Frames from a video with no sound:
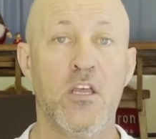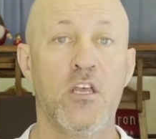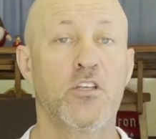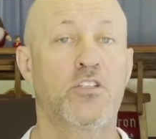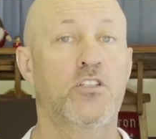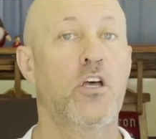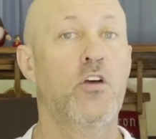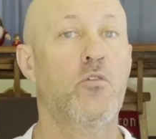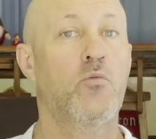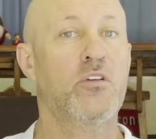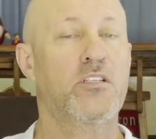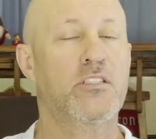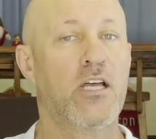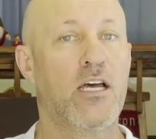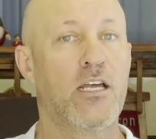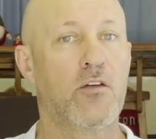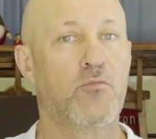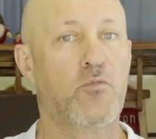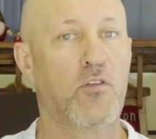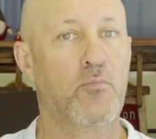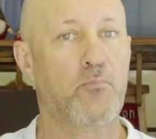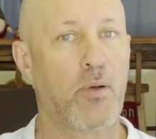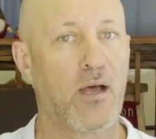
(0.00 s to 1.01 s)
So we start
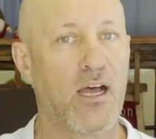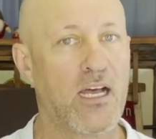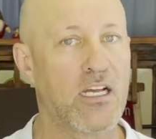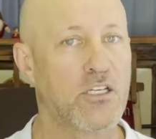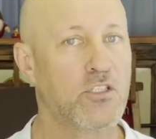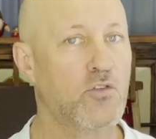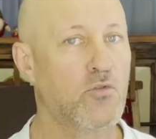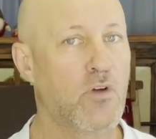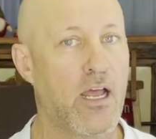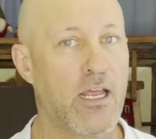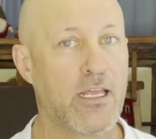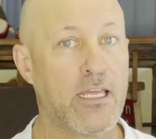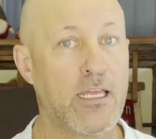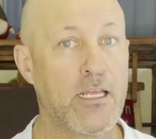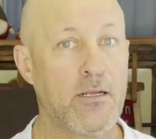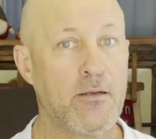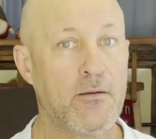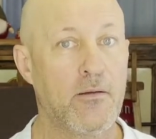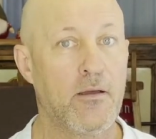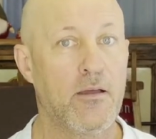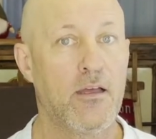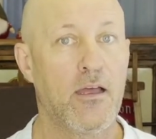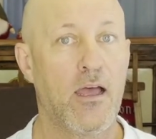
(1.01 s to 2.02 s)
off with partial
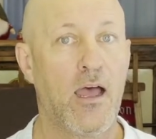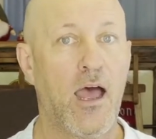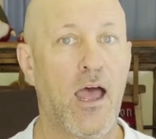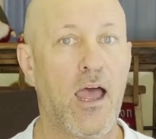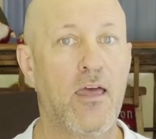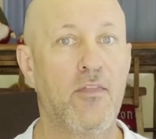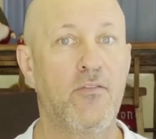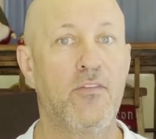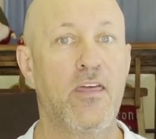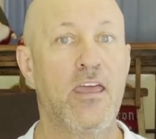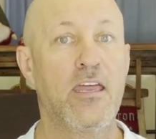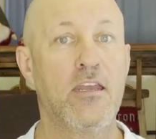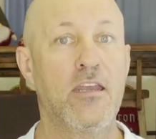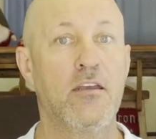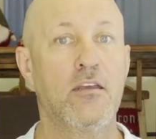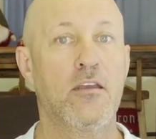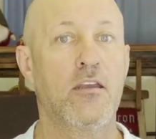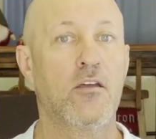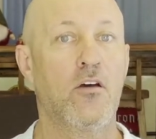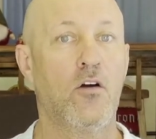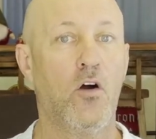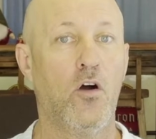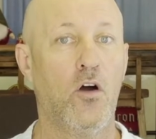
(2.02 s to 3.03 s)
hanging, and
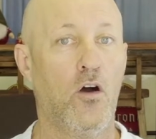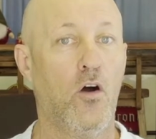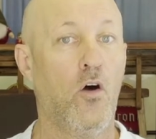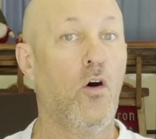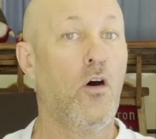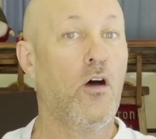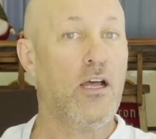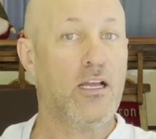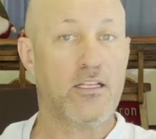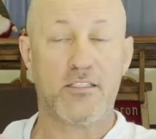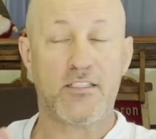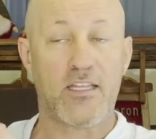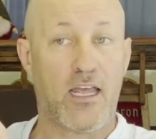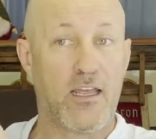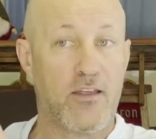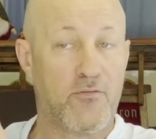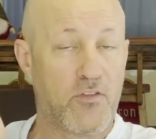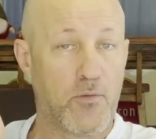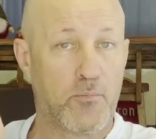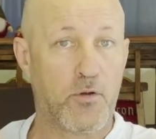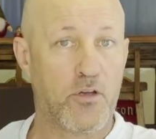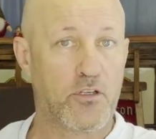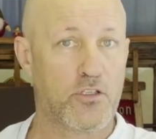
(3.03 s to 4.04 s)
then, or as I say, if
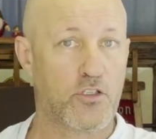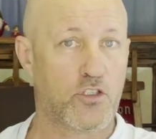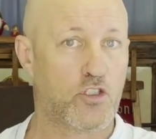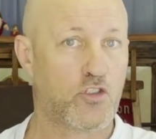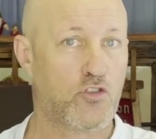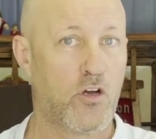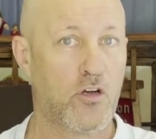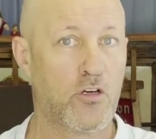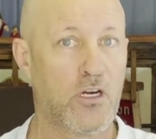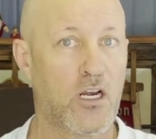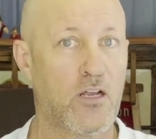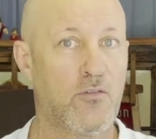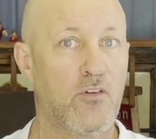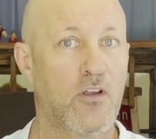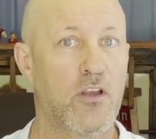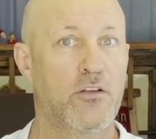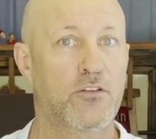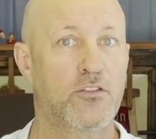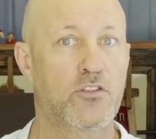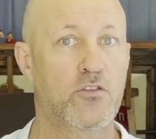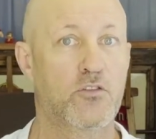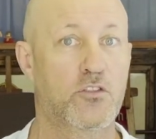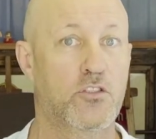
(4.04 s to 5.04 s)
the person's strong enough
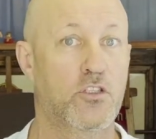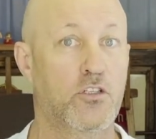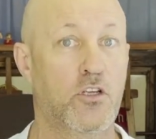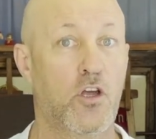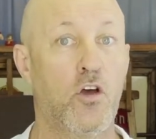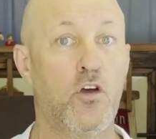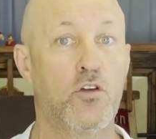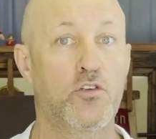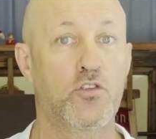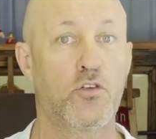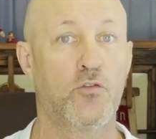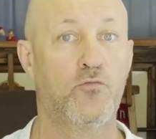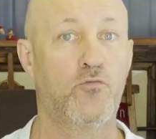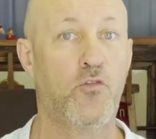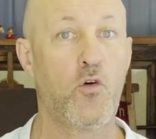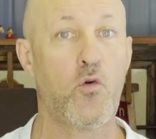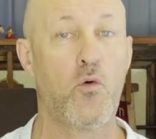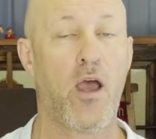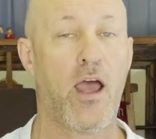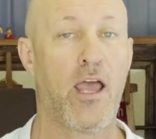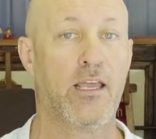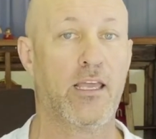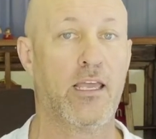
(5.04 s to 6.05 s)
to go to full
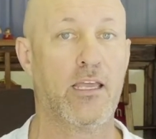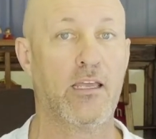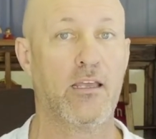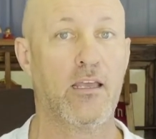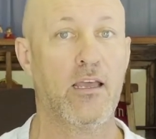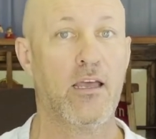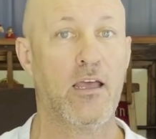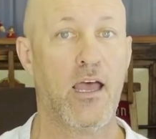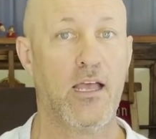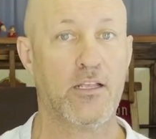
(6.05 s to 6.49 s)
hanging.